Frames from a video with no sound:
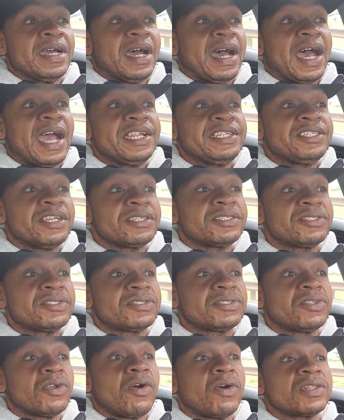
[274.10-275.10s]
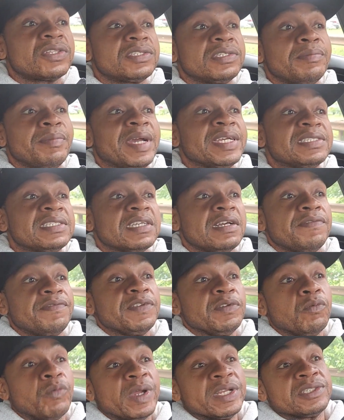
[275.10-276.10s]
I just thought to myself,
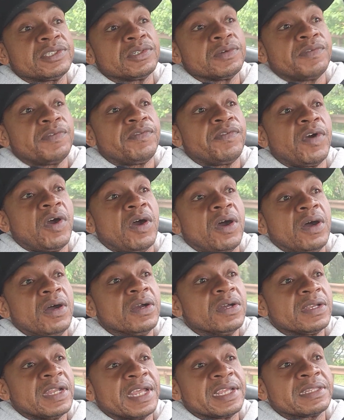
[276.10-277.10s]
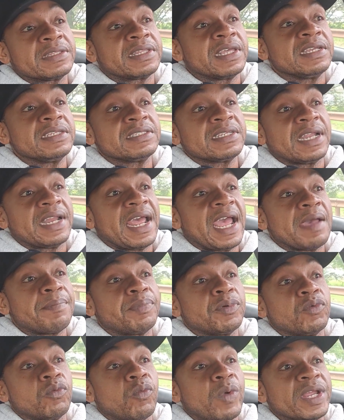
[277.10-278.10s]
he went too far. Like, things that
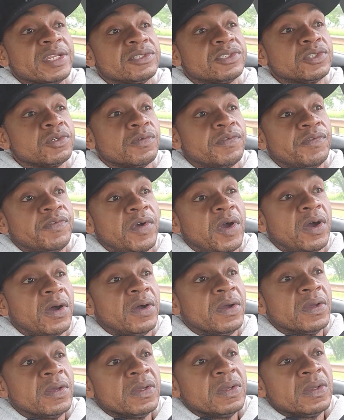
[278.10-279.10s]
happened went too far.